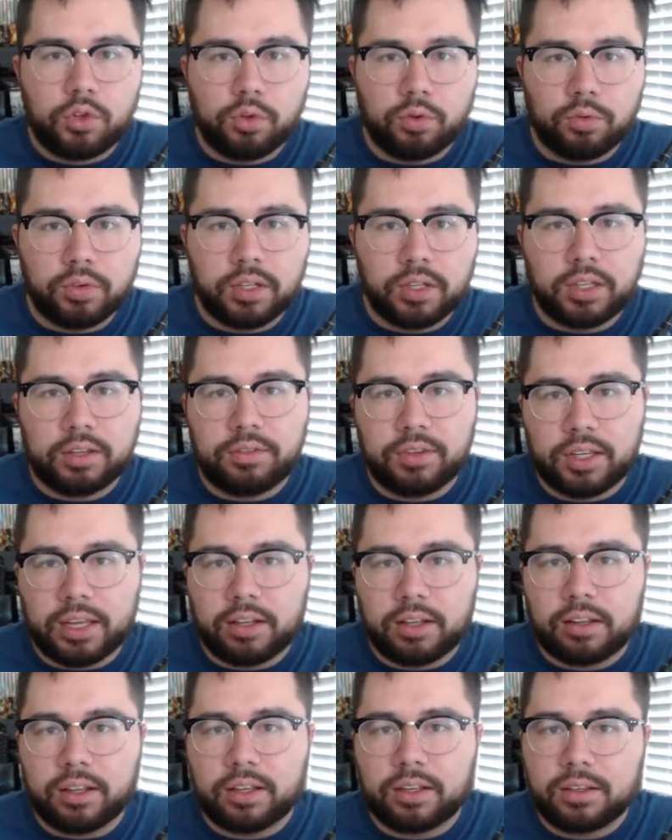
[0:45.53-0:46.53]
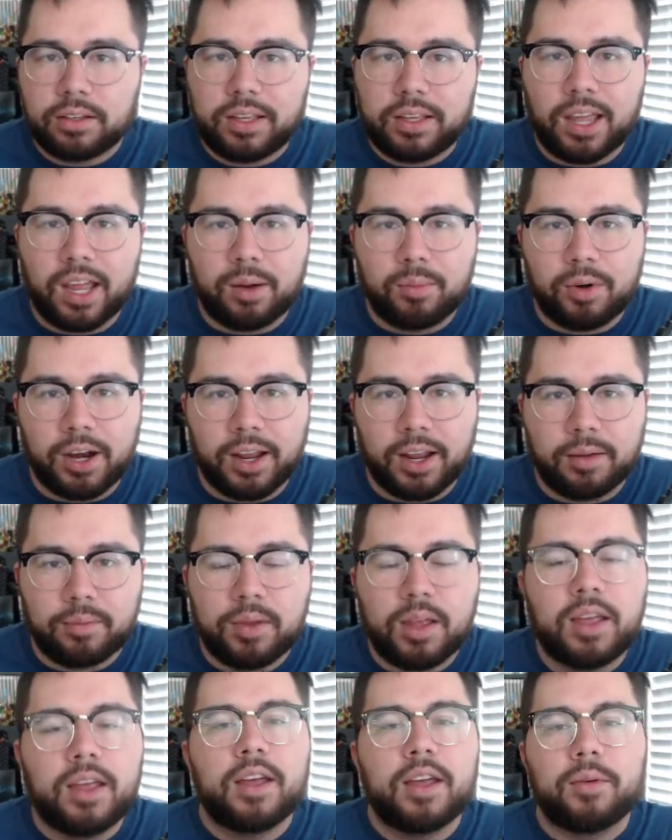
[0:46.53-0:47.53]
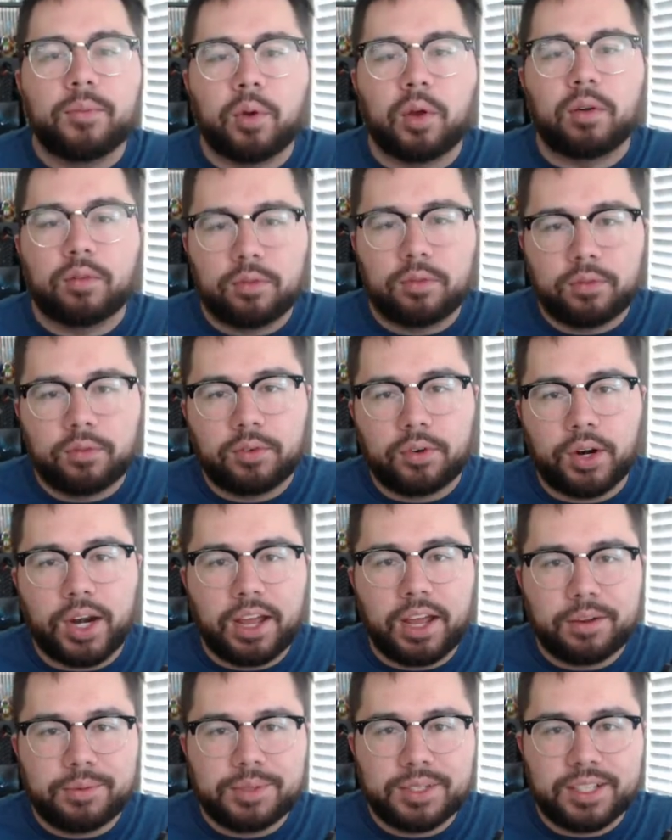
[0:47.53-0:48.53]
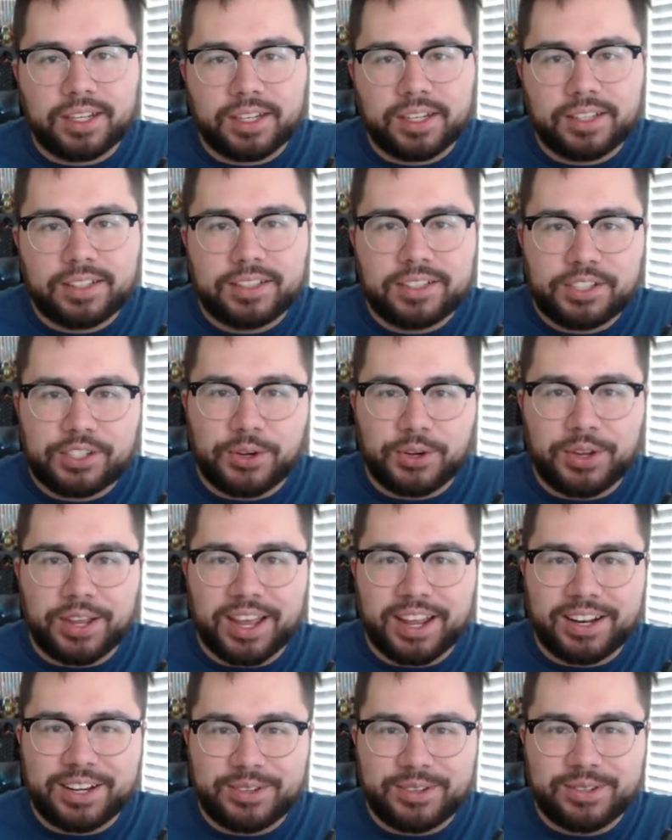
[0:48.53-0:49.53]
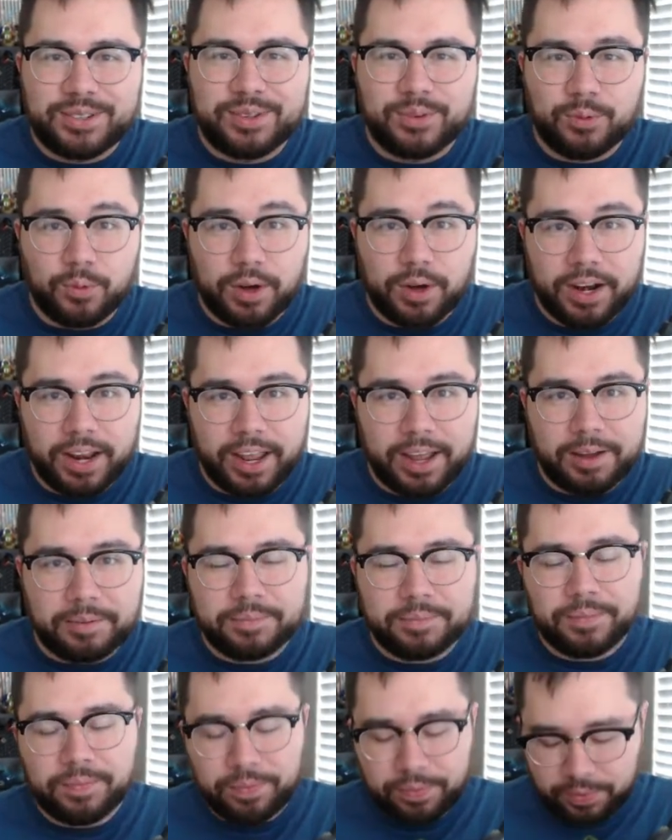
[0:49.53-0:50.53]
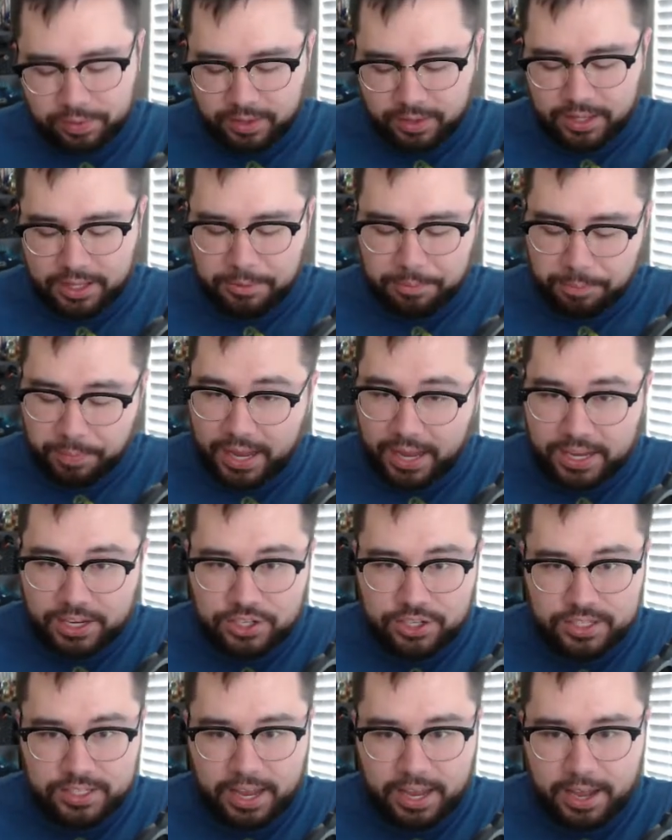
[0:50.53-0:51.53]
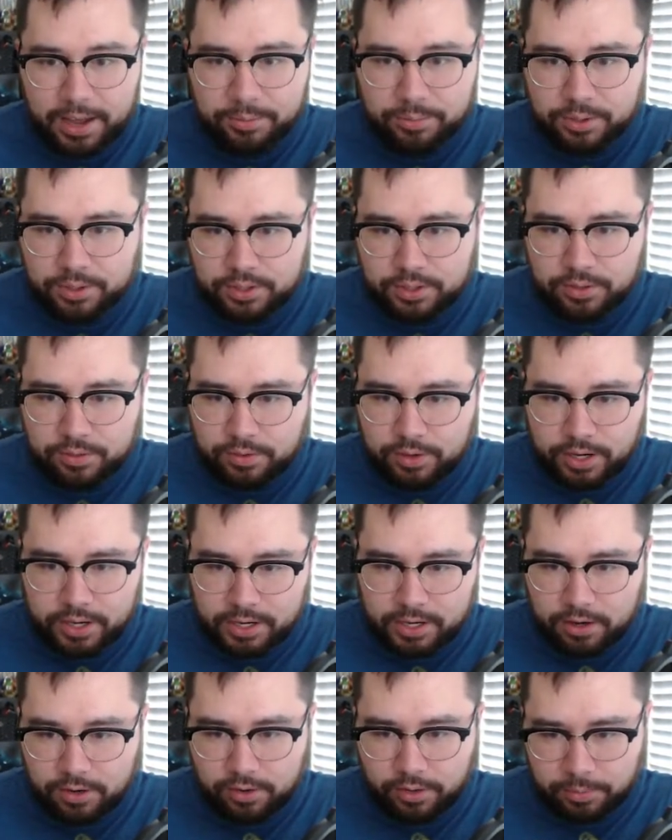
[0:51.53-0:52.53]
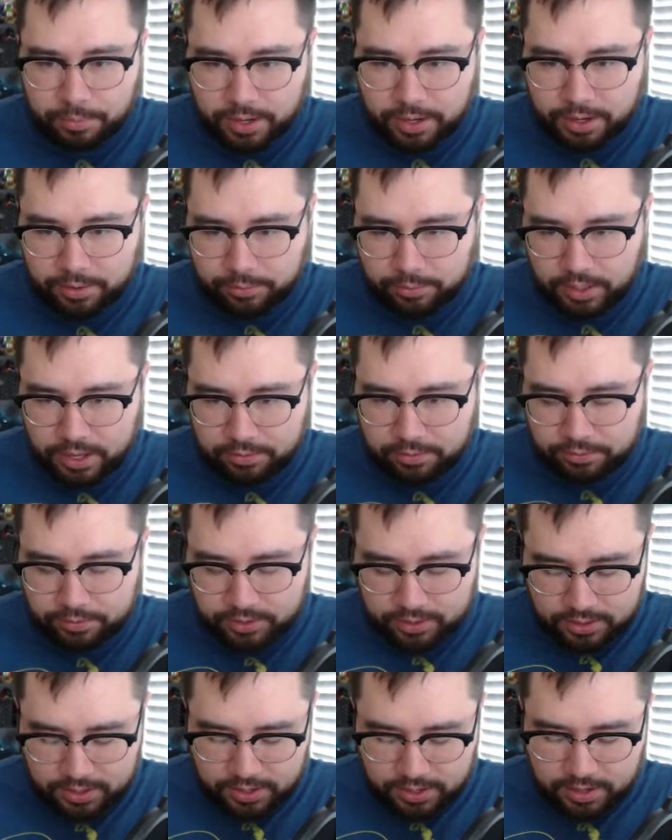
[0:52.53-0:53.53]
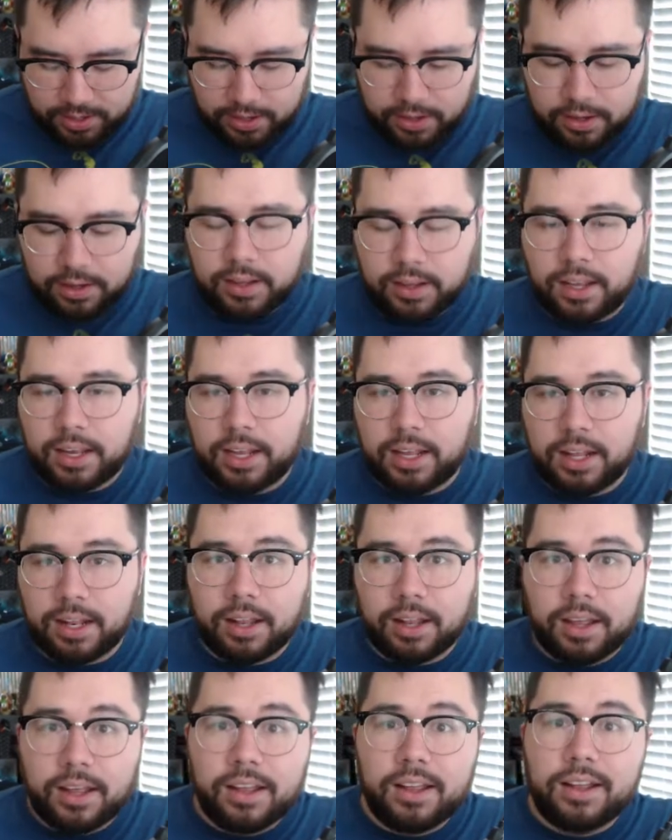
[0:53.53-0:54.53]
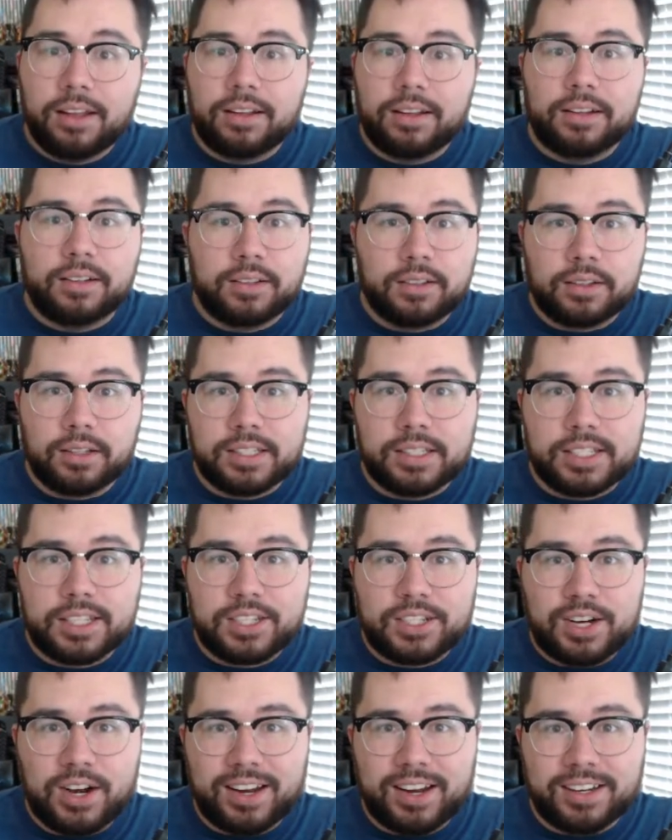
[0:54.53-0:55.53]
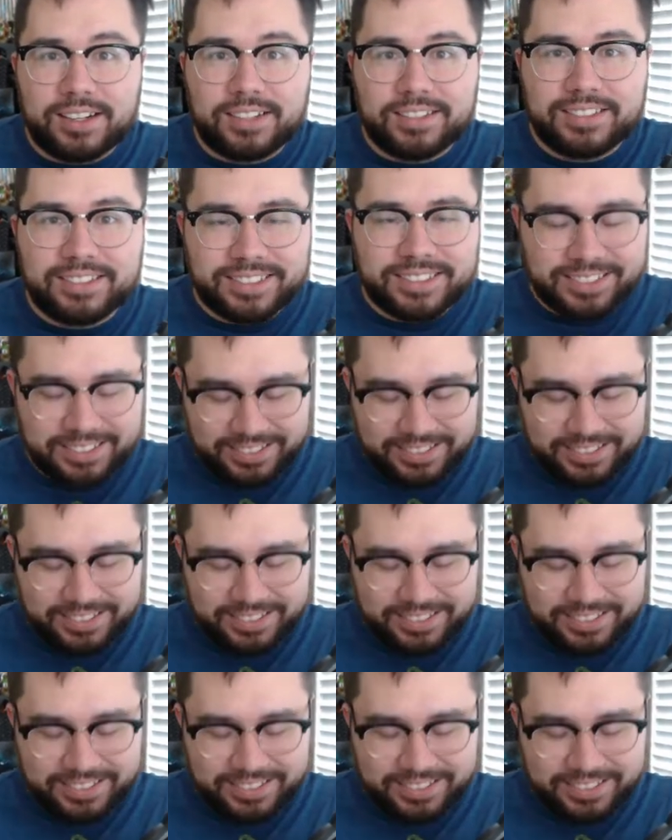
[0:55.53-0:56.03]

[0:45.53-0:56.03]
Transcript: two really if you count like camera app, but for now I'm just going to show you how to use one app, the Pages app, which is right here on the bottom left. And let's get started.